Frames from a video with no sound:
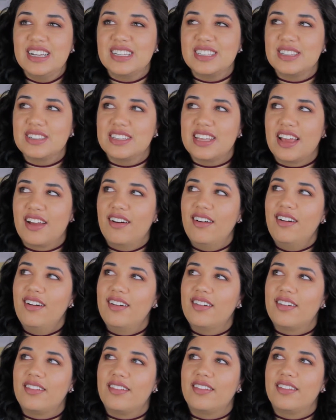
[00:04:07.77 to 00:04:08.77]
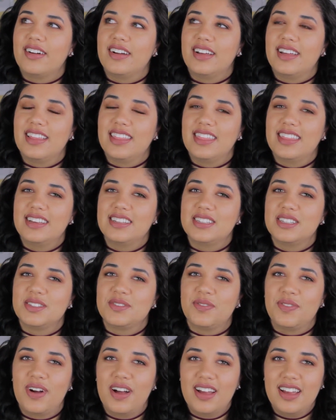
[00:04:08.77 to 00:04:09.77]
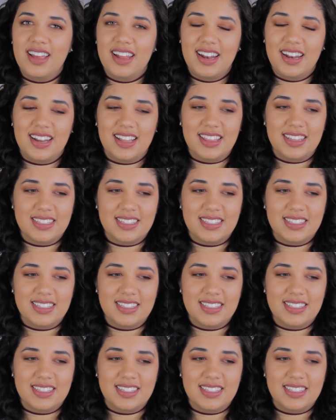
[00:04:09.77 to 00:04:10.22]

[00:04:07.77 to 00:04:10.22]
So it's like, oh, this is fun.